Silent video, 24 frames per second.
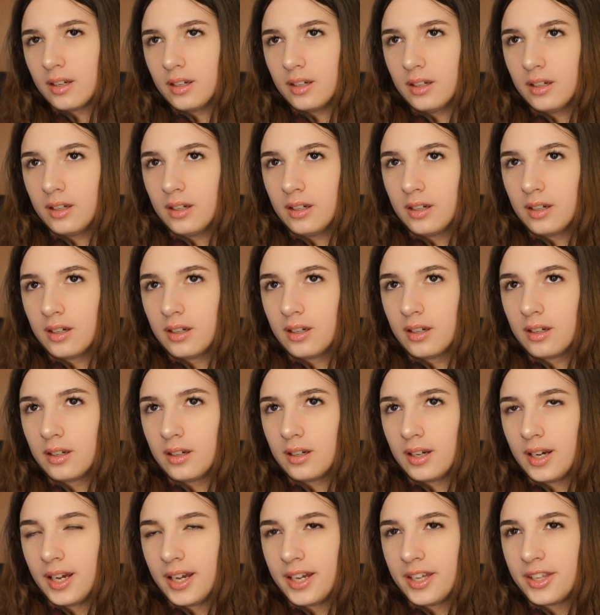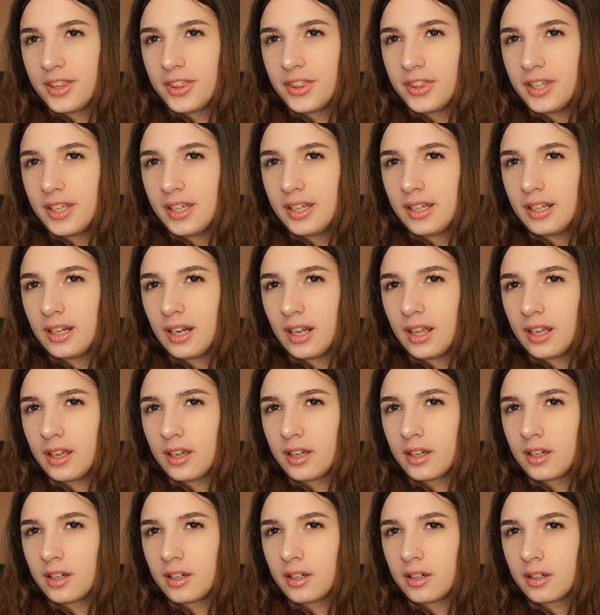Uh, I think
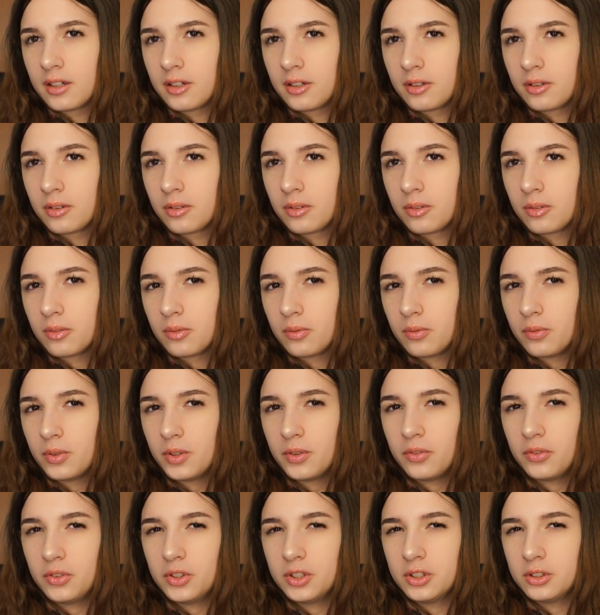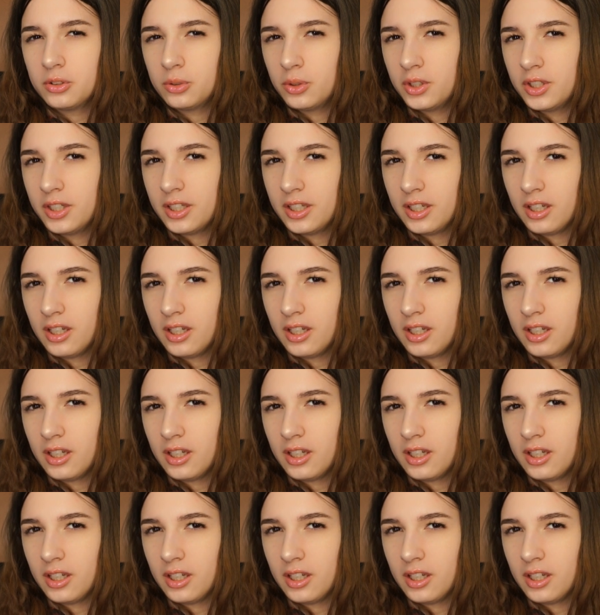like 53